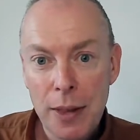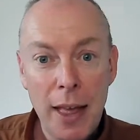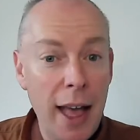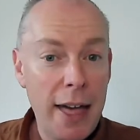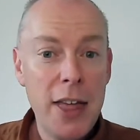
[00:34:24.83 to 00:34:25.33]

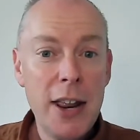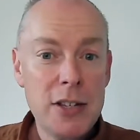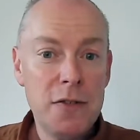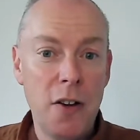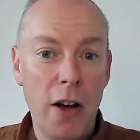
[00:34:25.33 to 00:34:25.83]
and then it
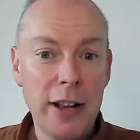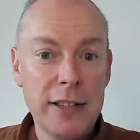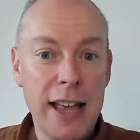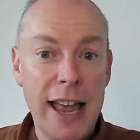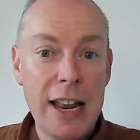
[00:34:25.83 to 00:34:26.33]
defines
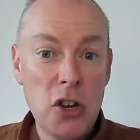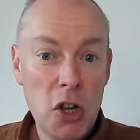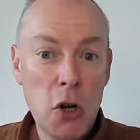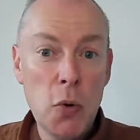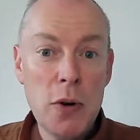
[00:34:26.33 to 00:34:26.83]
a
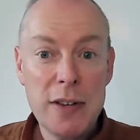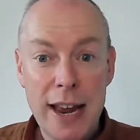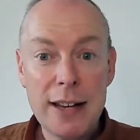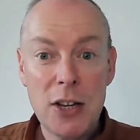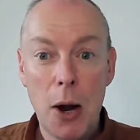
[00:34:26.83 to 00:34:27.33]
new
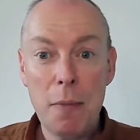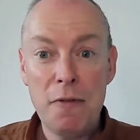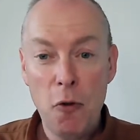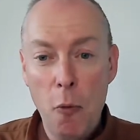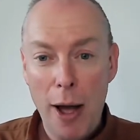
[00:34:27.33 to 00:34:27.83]

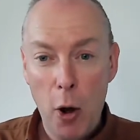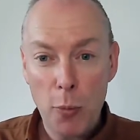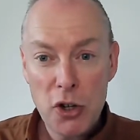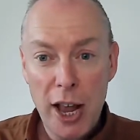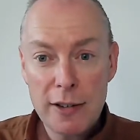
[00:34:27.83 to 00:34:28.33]
DateTimeFormat
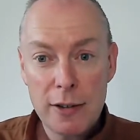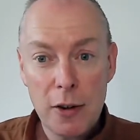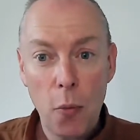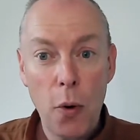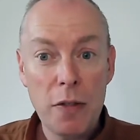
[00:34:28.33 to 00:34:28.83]
object
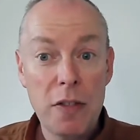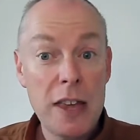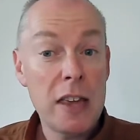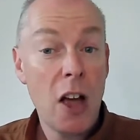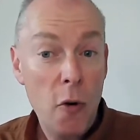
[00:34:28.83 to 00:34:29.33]
with the
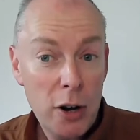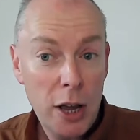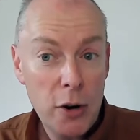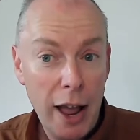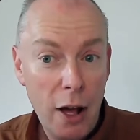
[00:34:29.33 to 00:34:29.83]
current
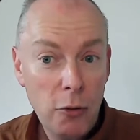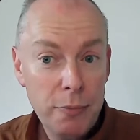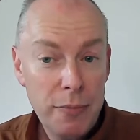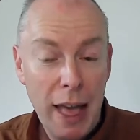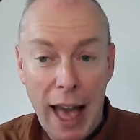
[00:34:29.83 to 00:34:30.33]
locale
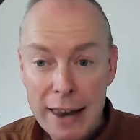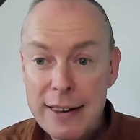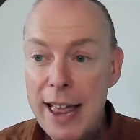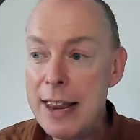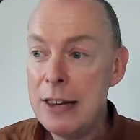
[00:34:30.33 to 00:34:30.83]
and
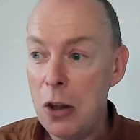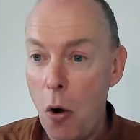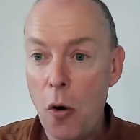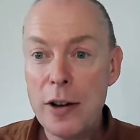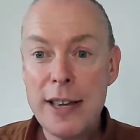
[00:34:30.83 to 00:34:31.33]
a
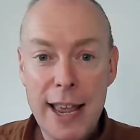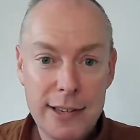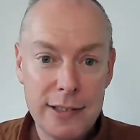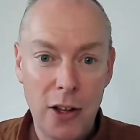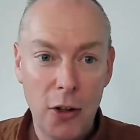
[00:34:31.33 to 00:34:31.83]
long date
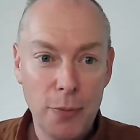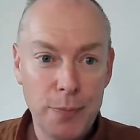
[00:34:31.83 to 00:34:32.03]
style.